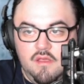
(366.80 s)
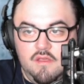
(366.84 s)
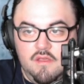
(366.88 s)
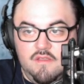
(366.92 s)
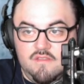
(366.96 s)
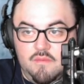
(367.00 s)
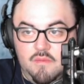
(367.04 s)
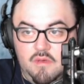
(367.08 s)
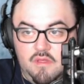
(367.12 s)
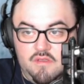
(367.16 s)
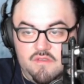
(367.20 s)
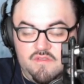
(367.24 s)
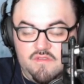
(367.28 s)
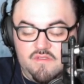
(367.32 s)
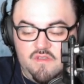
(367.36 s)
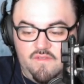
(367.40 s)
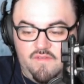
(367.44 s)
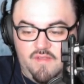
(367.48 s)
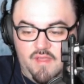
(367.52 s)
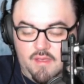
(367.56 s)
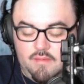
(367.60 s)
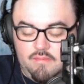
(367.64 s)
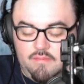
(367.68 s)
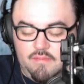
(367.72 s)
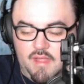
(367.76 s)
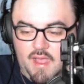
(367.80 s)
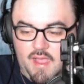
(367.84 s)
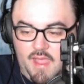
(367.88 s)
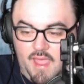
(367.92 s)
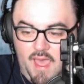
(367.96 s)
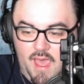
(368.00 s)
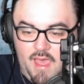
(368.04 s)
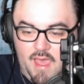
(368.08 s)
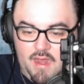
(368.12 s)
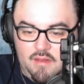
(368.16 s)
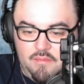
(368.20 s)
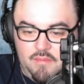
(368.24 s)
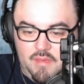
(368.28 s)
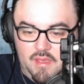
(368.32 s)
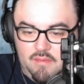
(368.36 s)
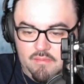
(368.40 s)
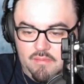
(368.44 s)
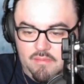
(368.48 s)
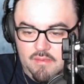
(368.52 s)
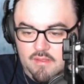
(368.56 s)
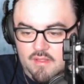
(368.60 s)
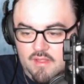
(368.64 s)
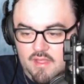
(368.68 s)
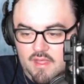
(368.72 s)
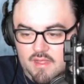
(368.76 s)
some other stuff like Black Adam,
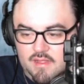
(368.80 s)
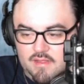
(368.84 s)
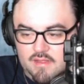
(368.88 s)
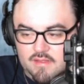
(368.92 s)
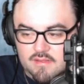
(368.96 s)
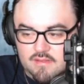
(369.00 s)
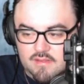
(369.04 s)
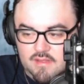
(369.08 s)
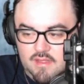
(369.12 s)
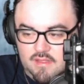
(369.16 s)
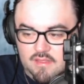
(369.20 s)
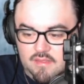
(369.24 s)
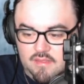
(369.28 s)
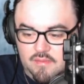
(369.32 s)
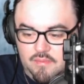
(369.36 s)
maybe not the